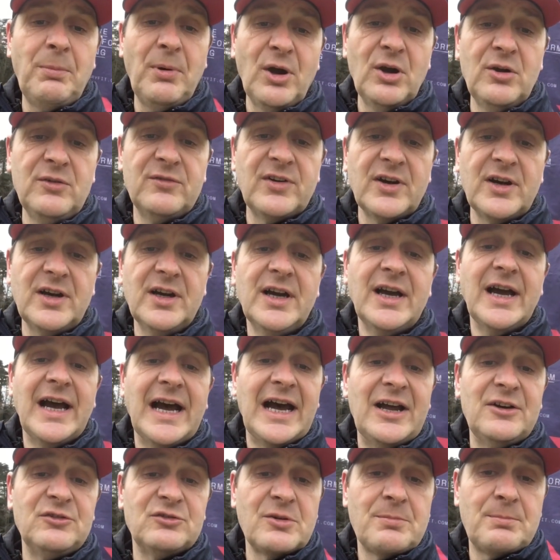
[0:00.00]
over
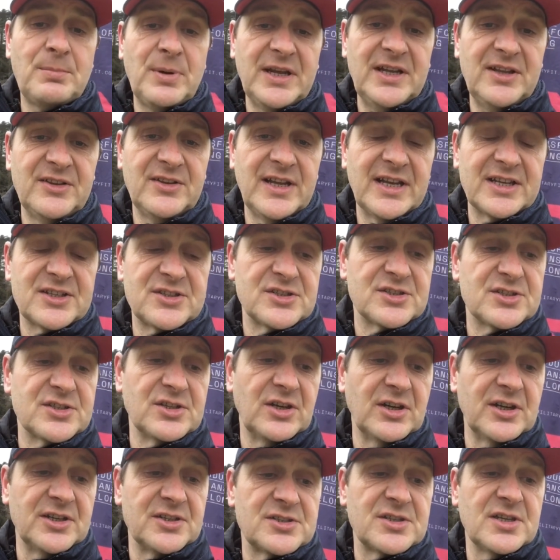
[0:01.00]
and repeat the
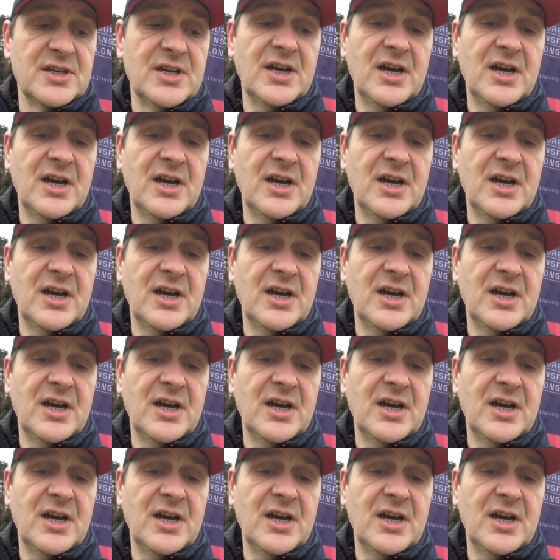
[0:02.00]
exercise.